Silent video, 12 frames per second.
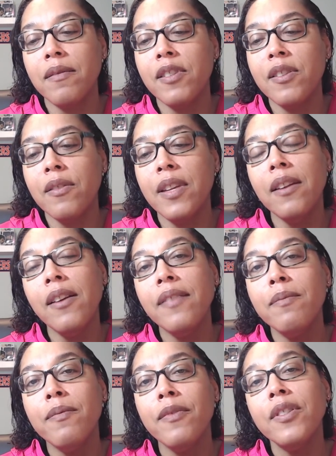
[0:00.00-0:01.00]
So
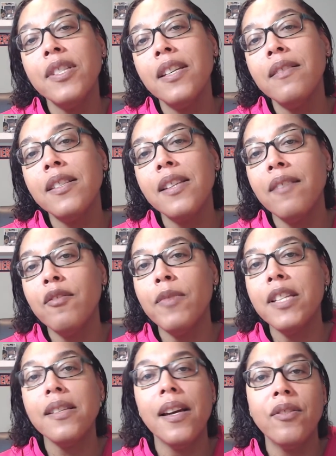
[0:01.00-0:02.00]
your team doesn't have to
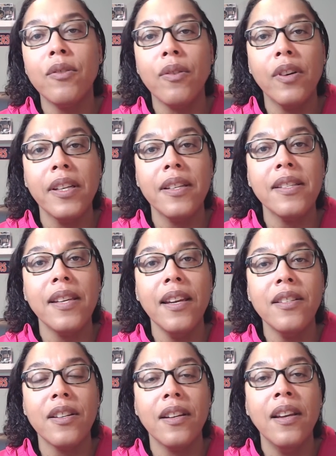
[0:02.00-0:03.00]
be inside your
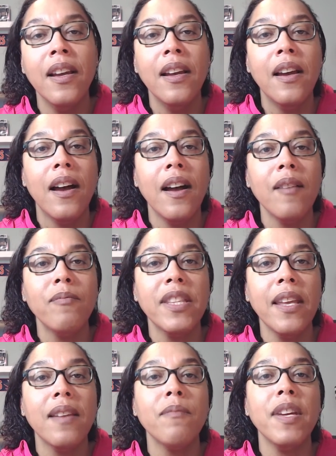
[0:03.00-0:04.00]
organization, but
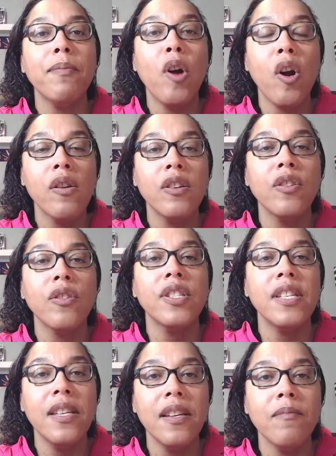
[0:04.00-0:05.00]
they can be a part of your
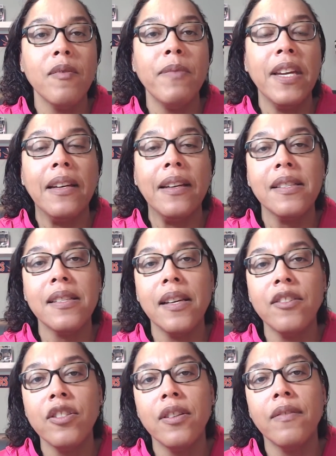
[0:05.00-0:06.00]
team and be an
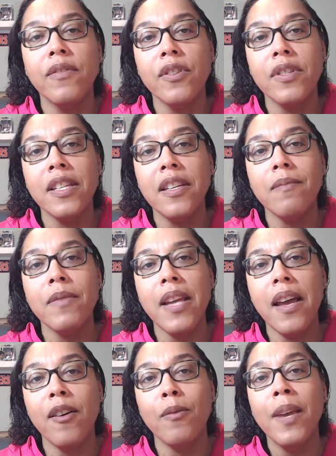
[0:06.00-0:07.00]
extension of your team and
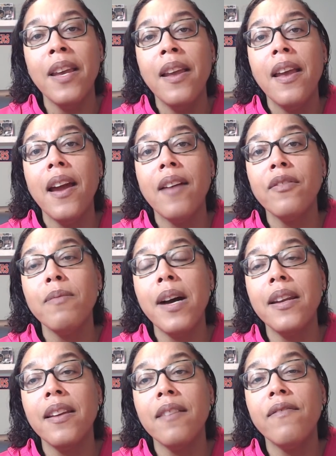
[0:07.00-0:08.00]
help
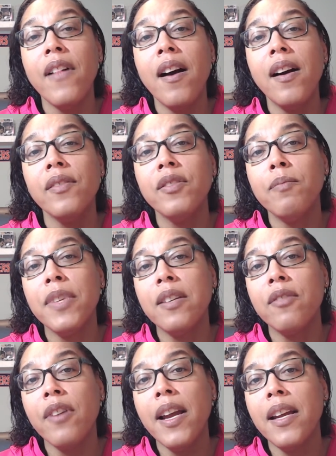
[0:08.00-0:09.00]
everybody involved to be
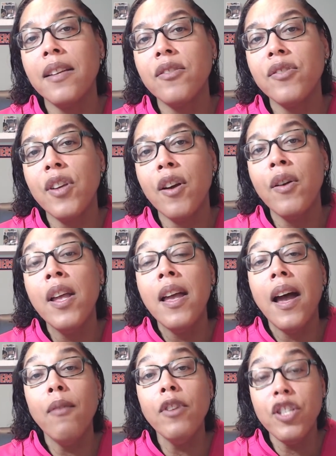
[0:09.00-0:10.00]
great. So
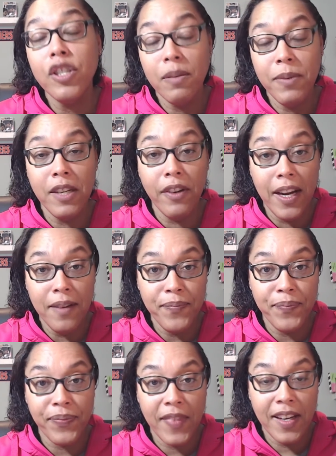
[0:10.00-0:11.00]
I want you to be great.
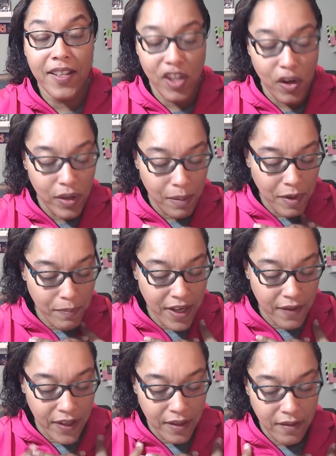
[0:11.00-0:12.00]
So let me
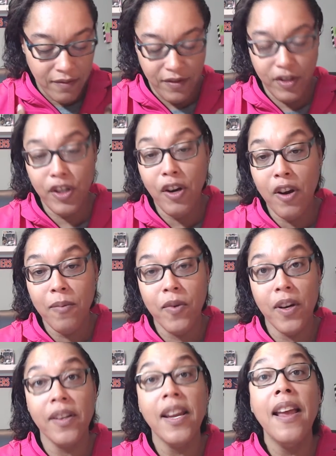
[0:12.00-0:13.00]
pivot to your
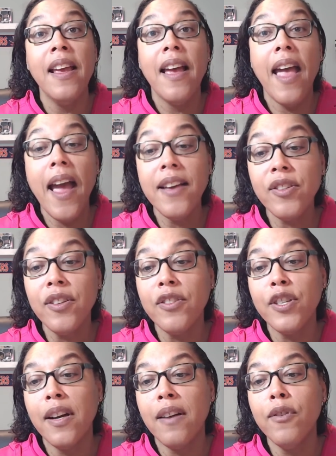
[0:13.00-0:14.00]
homework. Ask
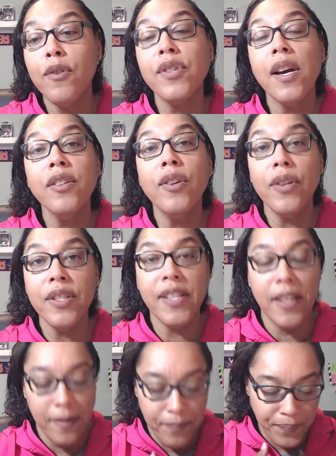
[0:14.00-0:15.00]
yourself, who's on your
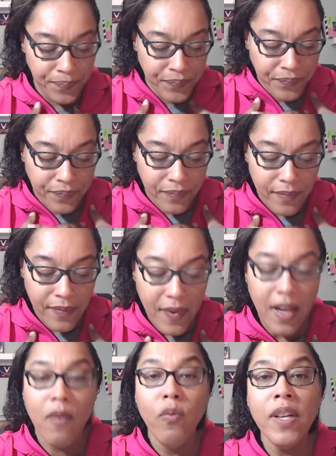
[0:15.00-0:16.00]
team?
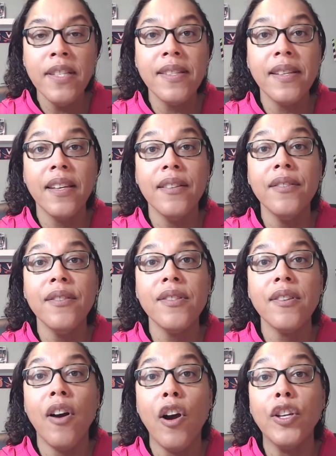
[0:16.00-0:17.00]
What
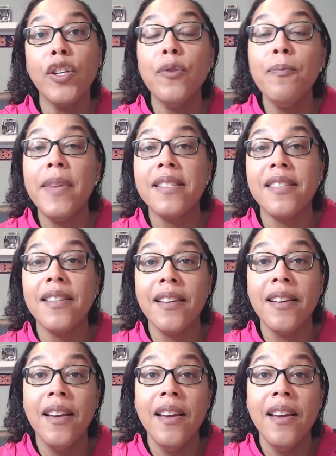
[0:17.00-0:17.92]
skills are you missing?